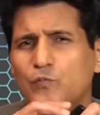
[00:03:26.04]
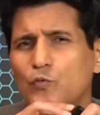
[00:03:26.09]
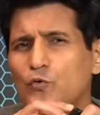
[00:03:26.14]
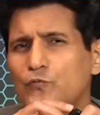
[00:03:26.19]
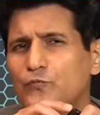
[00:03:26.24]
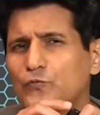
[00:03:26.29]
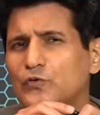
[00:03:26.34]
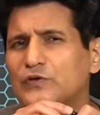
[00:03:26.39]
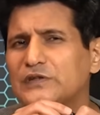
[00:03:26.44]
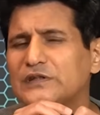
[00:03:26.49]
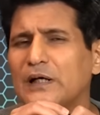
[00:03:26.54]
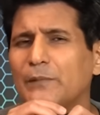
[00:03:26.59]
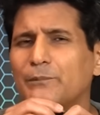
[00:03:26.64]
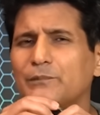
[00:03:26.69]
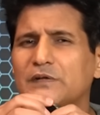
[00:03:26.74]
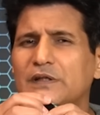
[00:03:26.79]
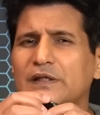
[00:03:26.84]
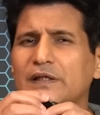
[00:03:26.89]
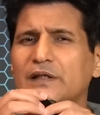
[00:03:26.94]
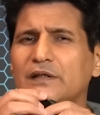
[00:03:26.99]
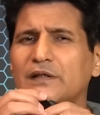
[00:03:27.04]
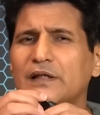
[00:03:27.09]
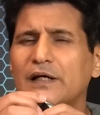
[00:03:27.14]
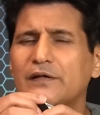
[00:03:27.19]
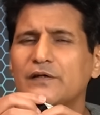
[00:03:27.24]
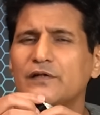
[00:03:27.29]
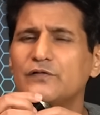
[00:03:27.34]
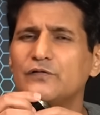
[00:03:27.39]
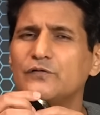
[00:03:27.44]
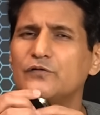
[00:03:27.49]
move to something
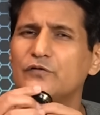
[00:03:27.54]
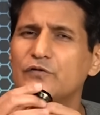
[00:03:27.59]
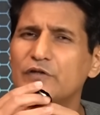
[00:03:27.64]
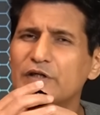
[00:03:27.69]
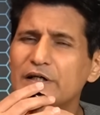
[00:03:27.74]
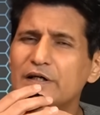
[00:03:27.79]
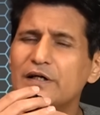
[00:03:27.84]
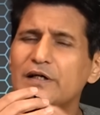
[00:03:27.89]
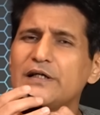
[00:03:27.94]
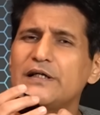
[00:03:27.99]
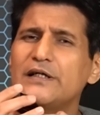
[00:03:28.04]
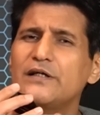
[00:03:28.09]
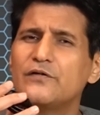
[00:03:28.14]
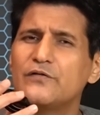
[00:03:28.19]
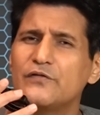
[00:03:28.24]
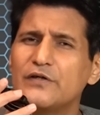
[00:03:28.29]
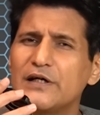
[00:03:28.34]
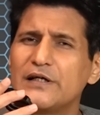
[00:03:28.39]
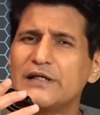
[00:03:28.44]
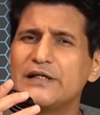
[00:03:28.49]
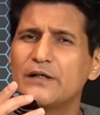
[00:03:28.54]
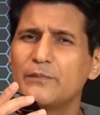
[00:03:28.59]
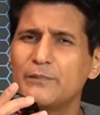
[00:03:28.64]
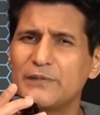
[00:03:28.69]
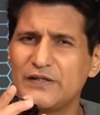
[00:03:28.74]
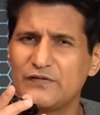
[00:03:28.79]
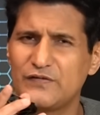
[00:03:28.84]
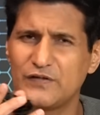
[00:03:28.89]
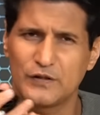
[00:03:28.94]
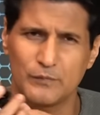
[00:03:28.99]
that is really
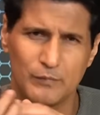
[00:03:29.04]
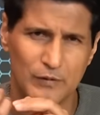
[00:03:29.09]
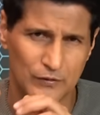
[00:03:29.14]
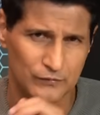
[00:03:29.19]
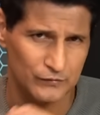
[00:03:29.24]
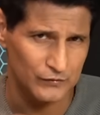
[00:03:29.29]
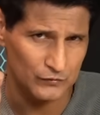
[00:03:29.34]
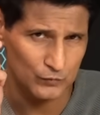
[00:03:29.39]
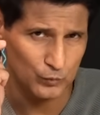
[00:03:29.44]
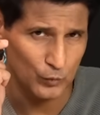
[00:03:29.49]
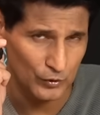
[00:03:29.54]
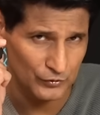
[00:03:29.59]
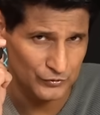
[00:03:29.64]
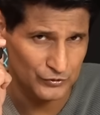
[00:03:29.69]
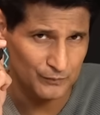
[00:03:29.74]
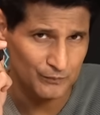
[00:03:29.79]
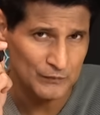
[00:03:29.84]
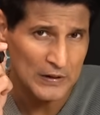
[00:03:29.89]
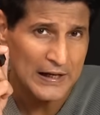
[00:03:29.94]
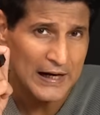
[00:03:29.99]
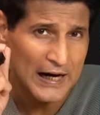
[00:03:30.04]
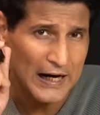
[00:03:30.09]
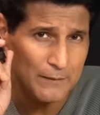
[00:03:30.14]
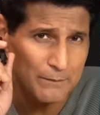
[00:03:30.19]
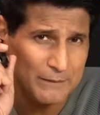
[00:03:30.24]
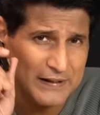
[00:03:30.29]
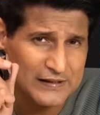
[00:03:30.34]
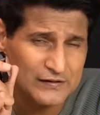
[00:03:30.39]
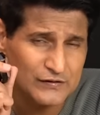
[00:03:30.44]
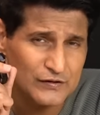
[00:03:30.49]
amazing about this watch
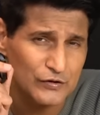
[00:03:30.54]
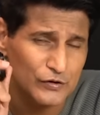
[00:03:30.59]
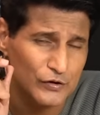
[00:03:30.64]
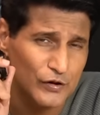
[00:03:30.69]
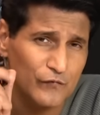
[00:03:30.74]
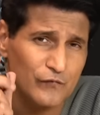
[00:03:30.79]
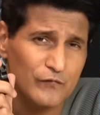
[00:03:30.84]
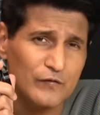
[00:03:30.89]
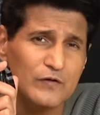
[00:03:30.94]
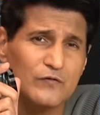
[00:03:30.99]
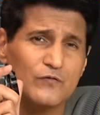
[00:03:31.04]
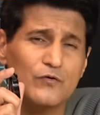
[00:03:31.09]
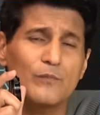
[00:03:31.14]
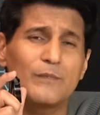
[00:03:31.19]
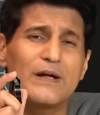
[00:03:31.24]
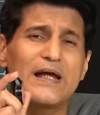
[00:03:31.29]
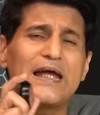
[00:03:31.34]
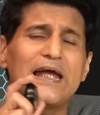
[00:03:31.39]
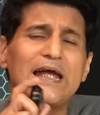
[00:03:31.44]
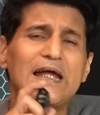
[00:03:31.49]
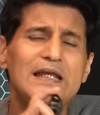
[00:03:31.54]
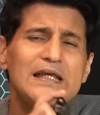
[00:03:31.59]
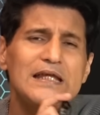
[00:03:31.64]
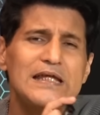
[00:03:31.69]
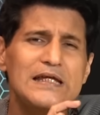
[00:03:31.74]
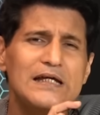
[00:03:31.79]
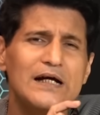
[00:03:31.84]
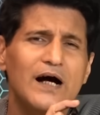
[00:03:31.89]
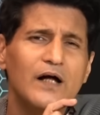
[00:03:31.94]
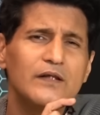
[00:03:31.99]
and makes it different from
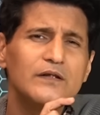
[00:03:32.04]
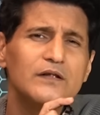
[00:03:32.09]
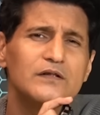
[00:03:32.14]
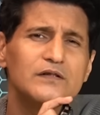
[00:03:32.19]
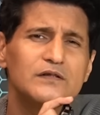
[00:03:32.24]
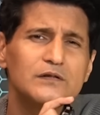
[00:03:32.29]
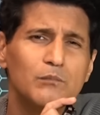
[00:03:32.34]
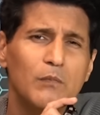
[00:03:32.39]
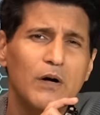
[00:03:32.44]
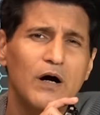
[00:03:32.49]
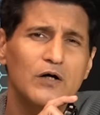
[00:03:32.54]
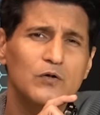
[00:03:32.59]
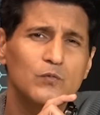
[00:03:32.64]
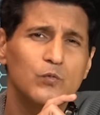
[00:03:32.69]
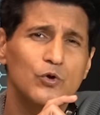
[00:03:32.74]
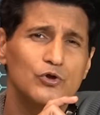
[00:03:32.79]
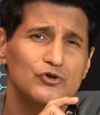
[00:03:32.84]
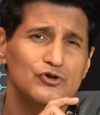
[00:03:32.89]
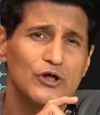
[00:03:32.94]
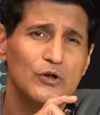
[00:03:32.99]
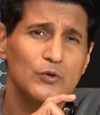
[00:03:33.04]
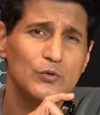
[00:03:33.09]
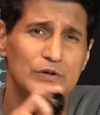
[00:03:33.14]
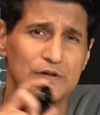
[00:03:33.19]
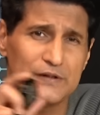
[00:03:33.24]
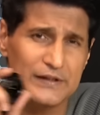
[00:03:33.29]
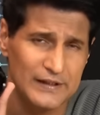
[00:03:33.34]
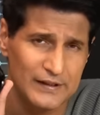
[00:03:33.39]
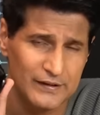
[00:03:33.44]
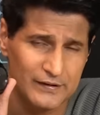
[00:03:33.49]
any other smartwatch out
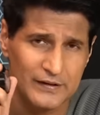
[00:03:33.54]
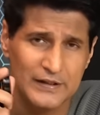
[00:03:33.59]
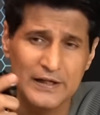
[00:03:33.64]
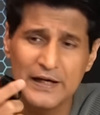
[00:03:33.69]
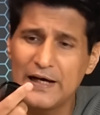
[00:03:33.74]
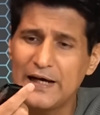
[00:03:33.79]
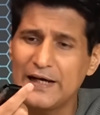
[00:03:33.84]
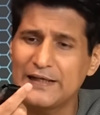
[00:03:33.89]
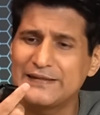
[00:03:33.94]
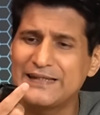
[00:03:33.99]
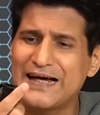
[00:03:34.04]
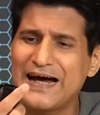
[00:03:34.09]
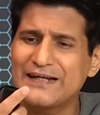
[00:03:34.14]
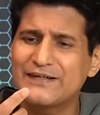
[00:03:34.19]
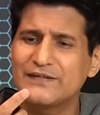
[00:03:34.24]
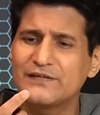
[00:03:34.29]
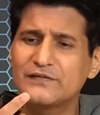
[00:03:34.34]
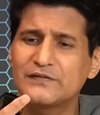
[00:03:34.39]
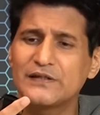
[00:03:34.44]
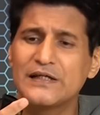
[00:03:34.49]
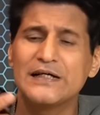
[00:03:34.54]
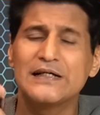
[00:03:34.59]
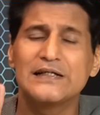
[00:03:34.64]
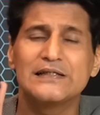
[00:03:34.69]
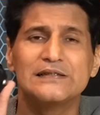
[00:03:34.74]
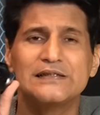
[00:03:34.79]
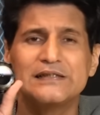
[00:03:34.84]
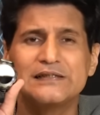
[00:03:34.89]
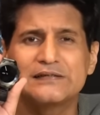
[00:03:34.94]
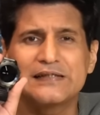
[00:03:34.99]
there, and that is
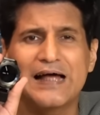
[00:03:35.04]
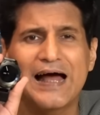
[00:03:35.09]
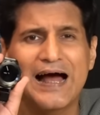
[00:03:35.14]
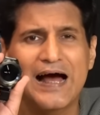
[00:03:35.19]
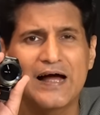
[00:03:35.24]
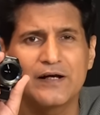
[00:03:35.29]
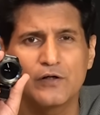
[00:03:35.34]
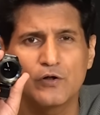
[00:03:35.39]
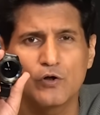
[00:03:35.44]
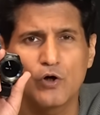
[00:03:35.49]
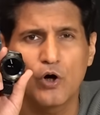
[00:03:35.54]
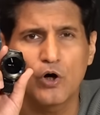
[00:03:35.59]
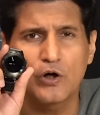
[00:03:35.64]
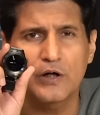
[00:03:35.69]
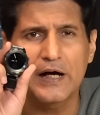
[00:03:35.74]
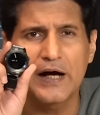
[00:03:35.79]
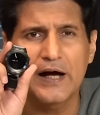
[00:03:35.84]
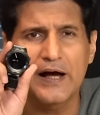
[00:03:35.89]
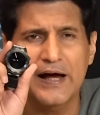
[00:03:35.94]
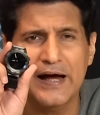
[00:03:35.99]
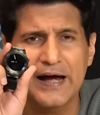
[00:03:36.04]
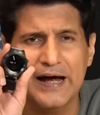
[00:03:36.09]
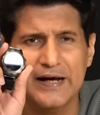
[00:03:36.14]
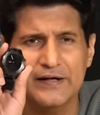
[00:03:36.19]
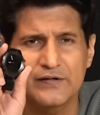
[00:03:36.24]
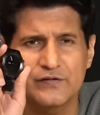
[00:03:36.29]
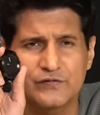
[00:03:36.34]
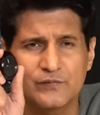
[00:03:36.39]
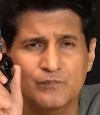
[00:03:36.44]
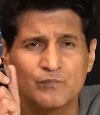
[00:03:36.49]
these analog
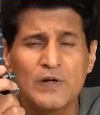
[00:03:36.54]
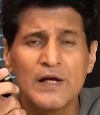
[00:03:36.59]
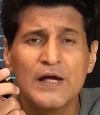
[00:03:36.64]
hands.